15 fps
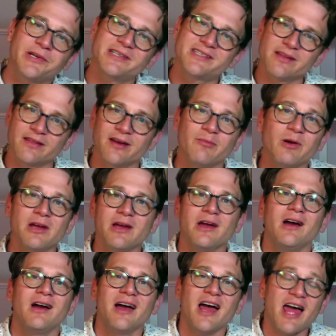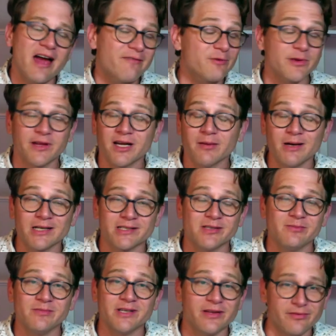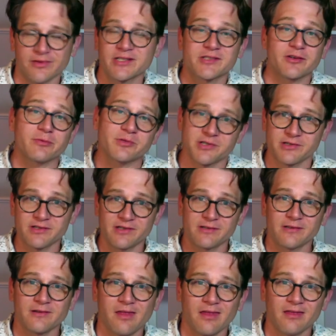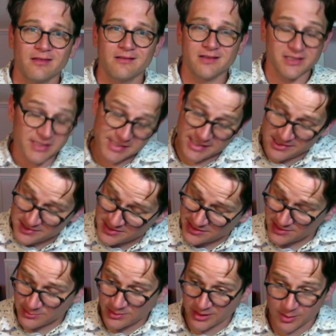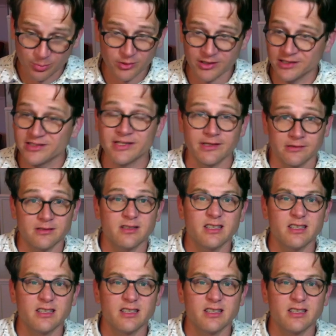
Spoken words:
to them everything about him in the scriptures. Now this sounds like a pretty good deal,